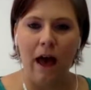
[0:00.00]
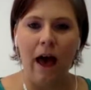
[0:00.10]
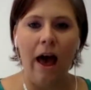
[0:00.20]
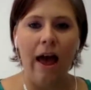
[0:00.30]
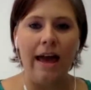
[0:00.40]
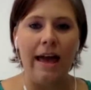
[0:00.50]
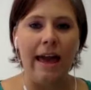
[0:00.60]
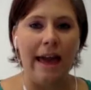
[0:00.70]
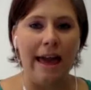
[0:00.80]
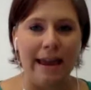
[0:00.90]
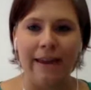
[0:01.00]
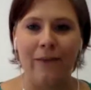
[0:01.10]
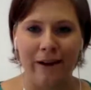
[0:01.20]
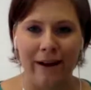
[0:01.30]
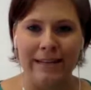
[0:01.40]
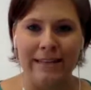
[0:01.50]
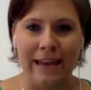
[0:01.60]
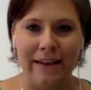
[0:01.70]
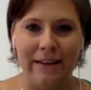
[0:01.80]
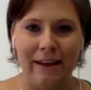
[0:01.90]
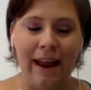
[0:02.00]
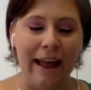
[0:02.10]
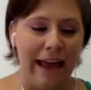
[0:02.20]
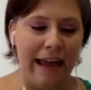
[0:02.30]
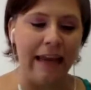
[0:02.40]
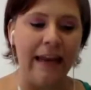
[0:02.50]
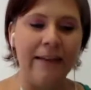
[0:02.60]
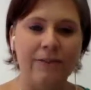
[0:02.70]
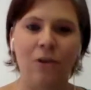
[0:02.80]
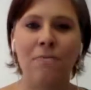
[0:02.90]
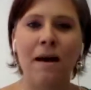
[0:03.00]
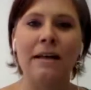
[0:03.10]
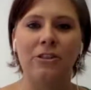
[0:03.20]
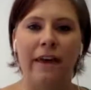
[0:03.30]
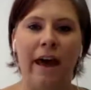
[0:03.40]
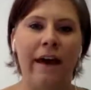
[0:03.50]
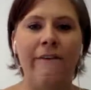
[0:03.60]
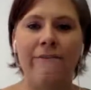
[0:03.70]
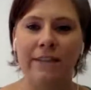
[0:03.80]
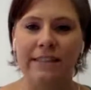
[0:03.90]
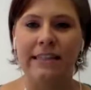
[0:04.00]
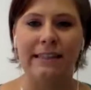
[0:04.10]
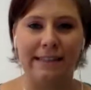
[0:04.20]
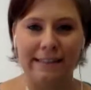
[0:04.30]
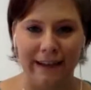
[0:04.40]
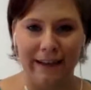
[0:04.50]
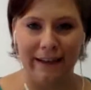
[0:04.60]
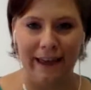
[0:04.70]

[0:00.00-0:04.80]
I hated what I did, and I hated it so much that I got physically sick.